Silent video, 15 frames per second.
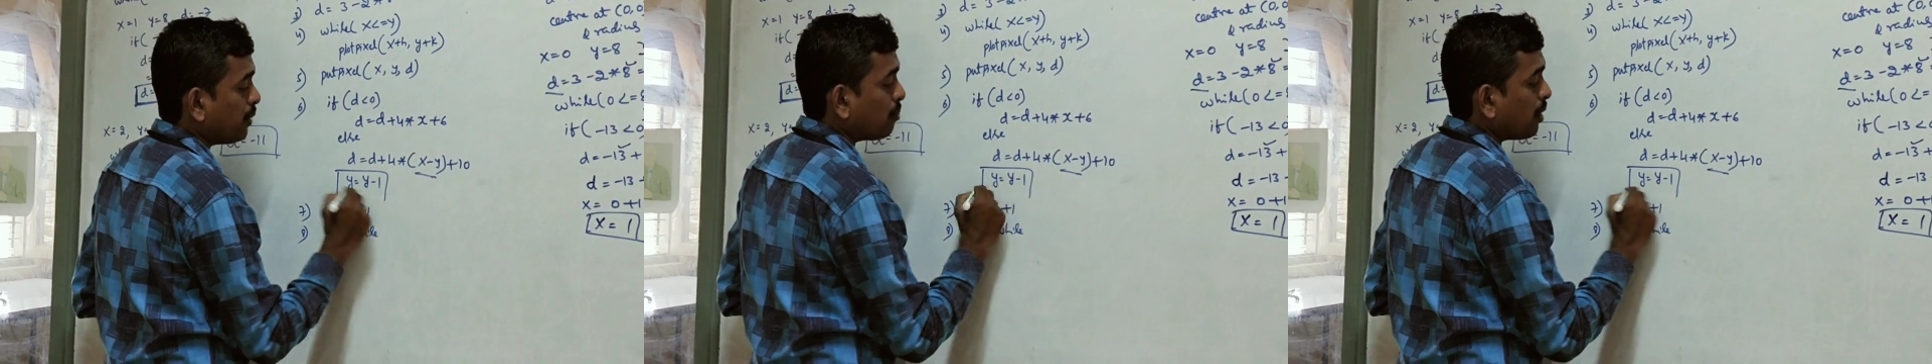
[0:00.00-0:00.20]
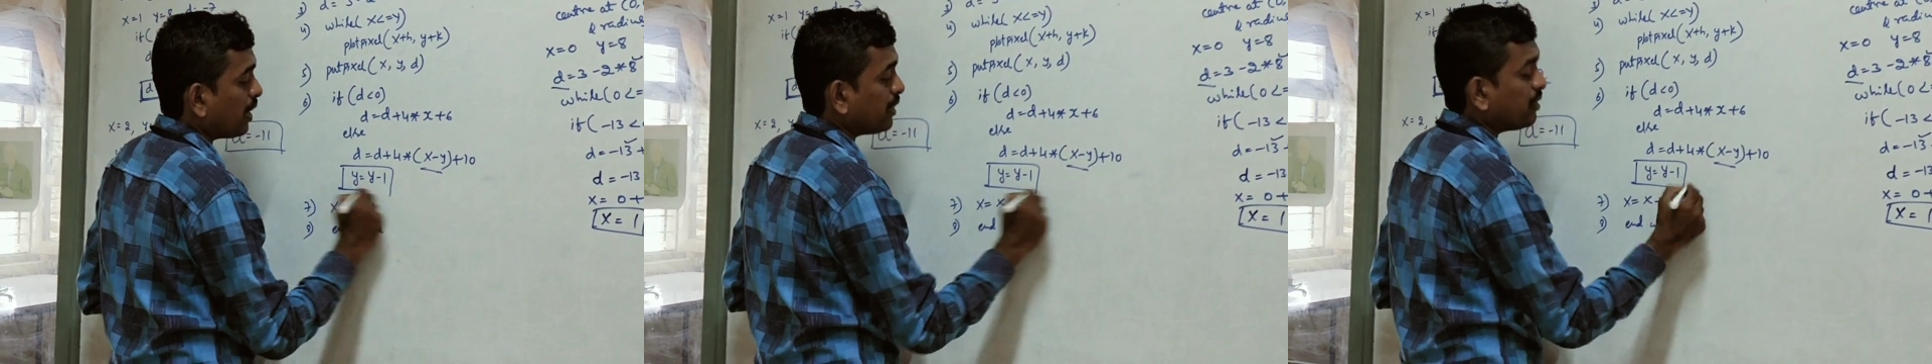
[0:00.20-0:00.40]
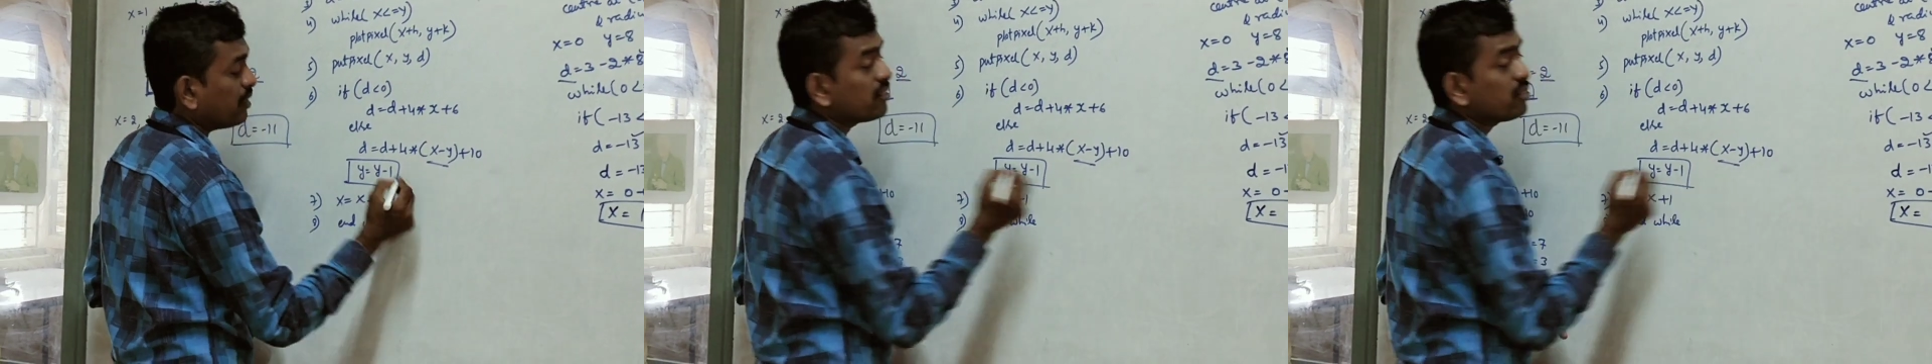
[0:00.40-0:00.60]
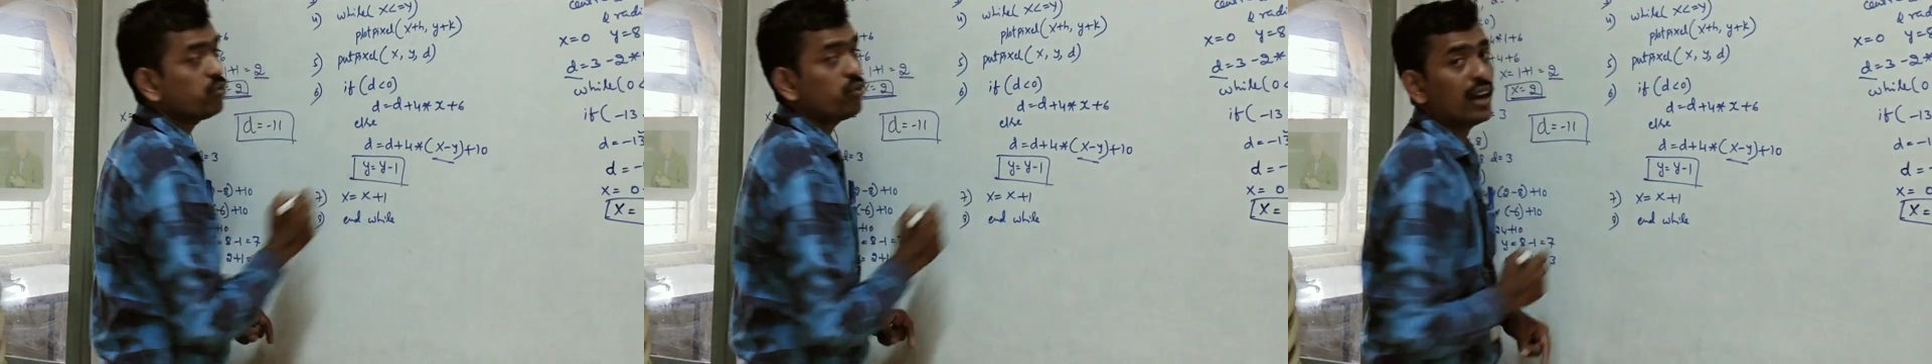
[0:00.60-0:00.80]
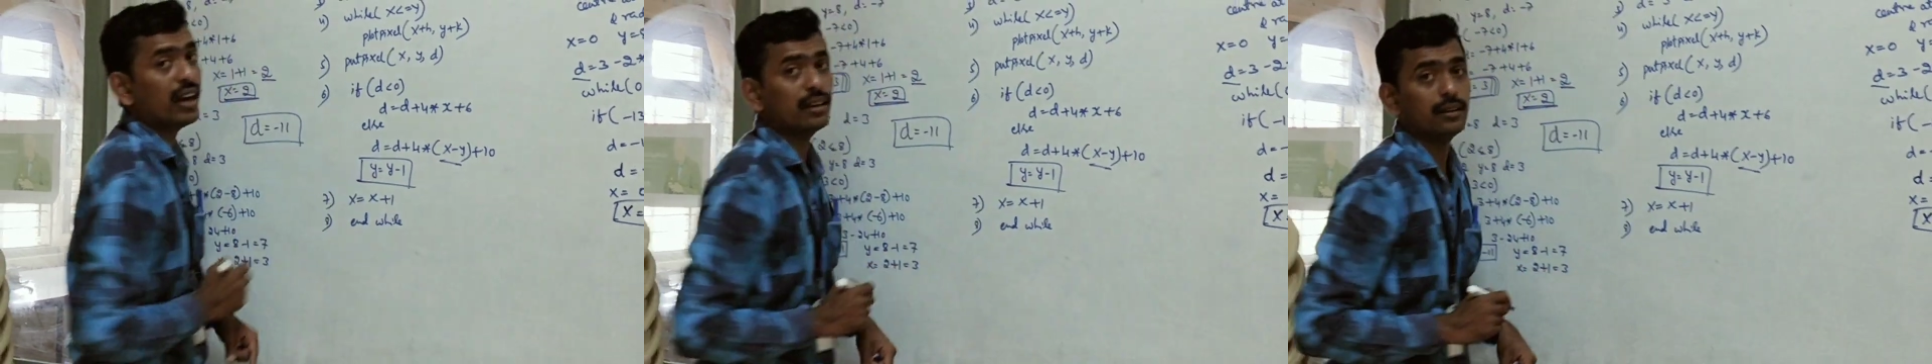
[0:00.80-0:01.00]
minus
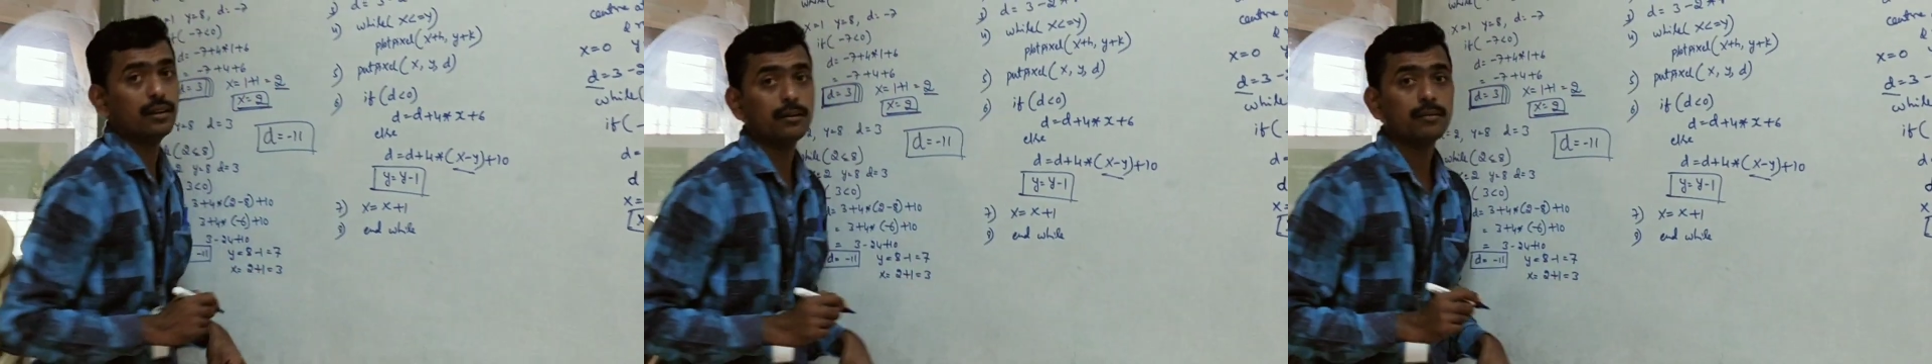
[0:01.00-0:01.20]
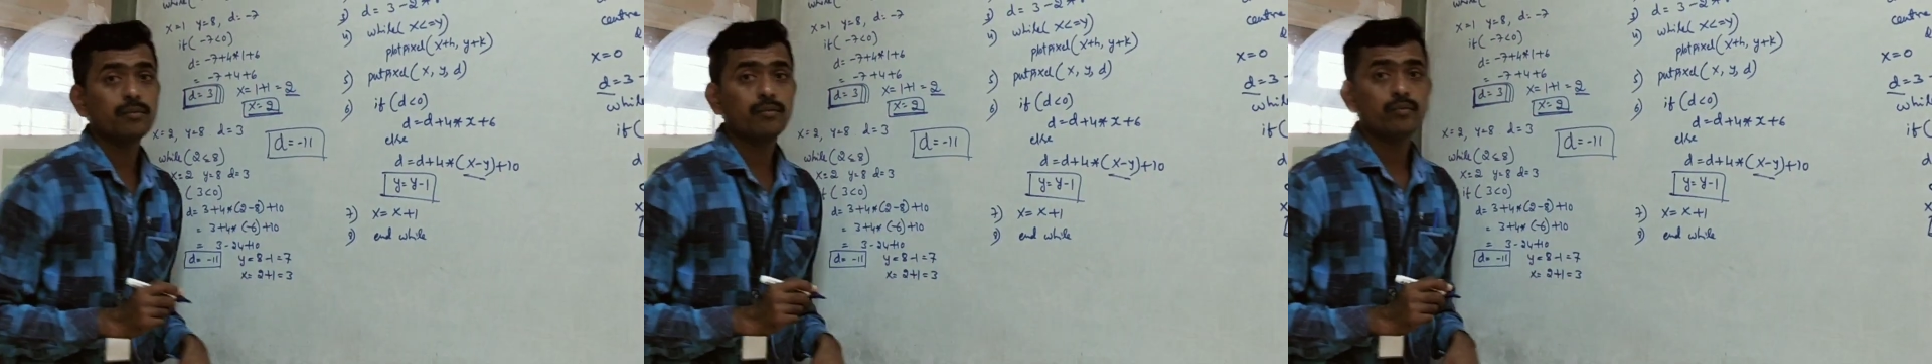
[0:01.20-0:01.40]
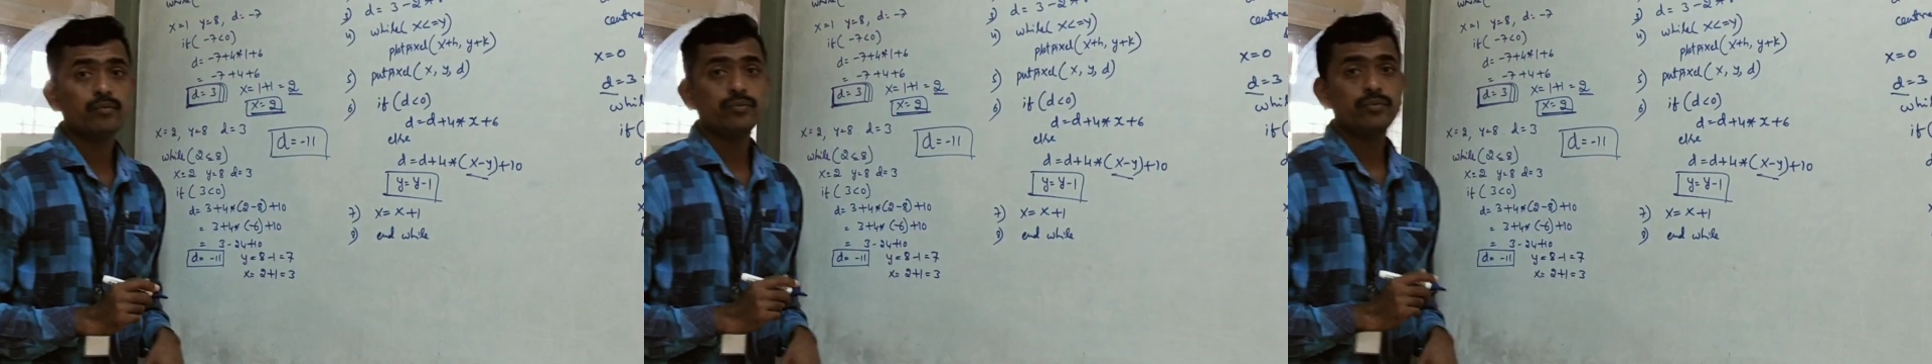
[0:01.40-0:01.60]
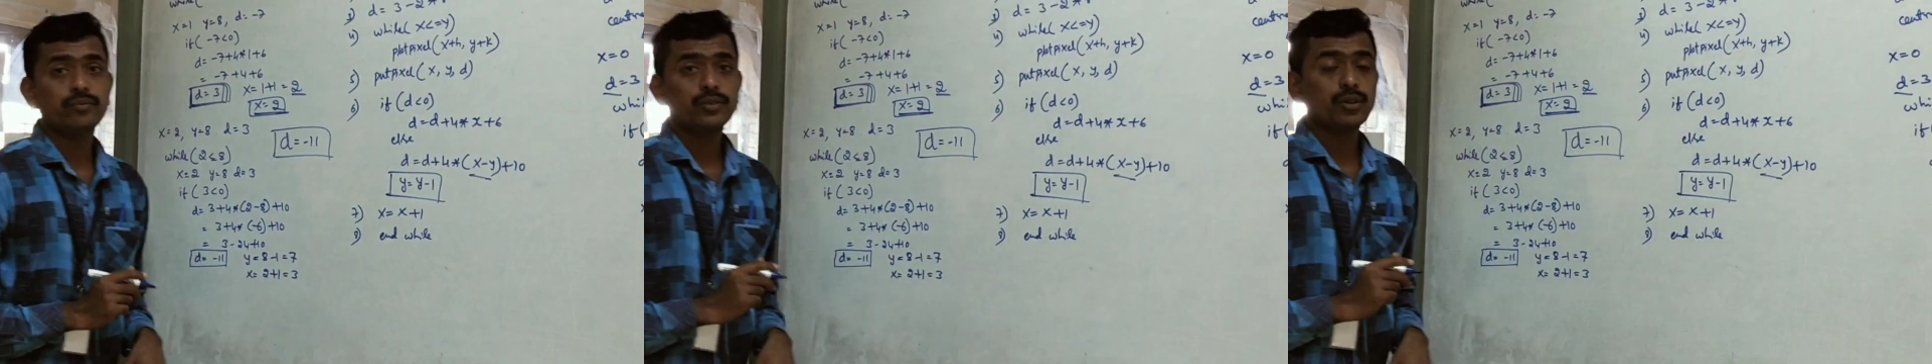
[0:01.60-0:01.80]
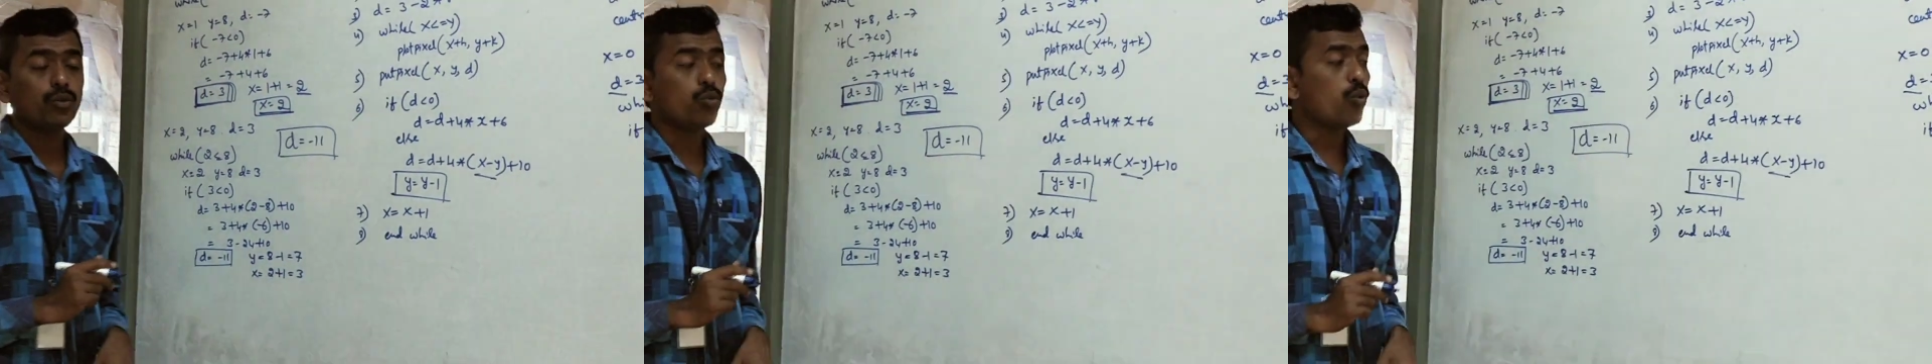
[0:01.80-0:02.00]
1,
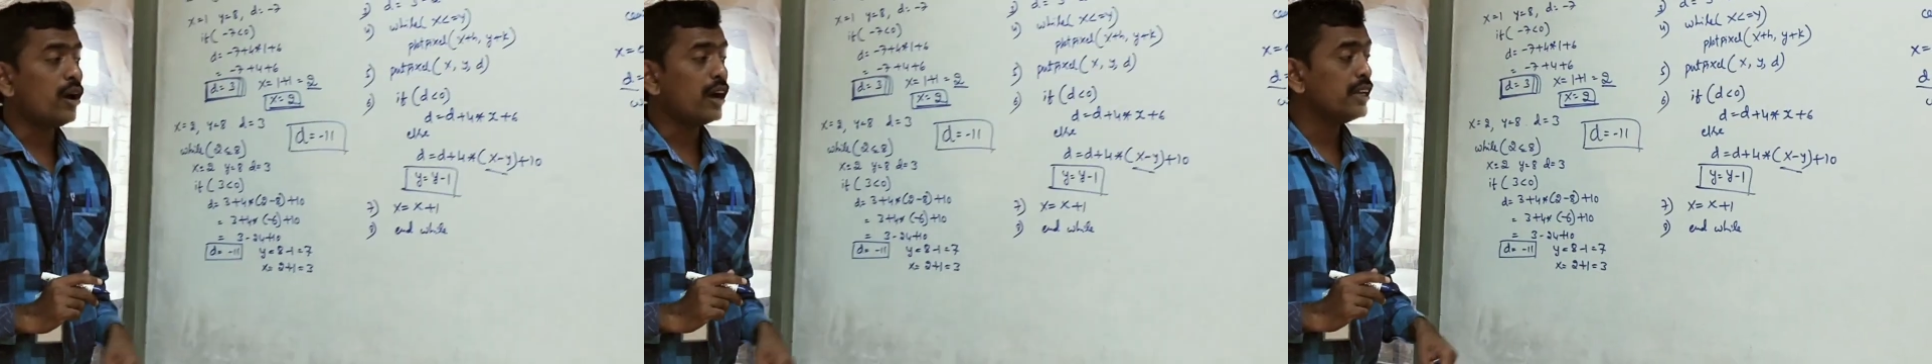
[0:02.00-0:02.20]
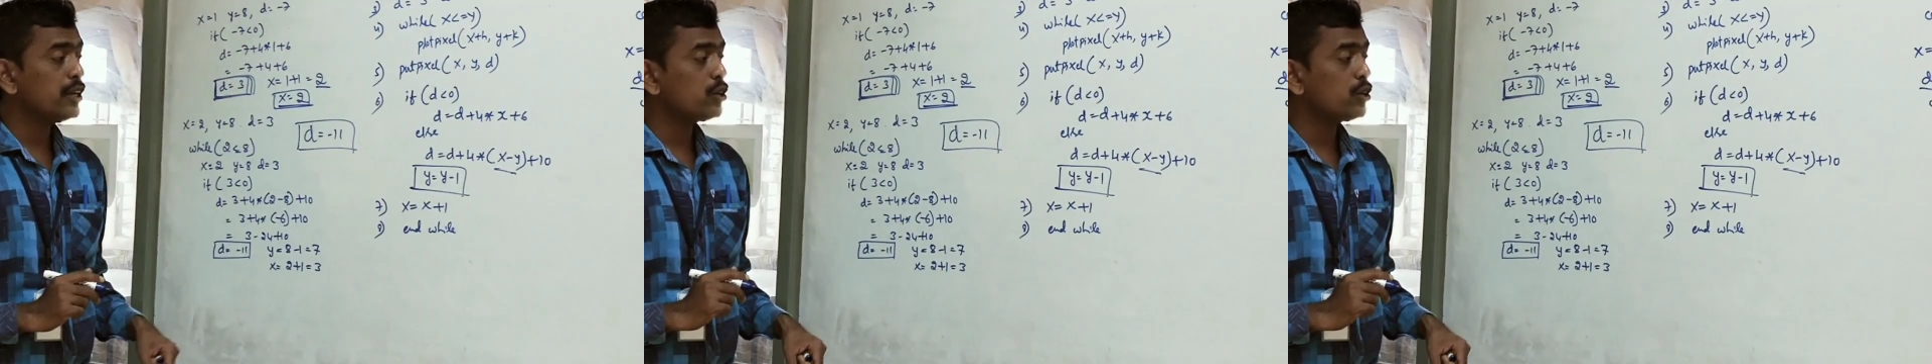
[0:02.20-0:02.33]
y,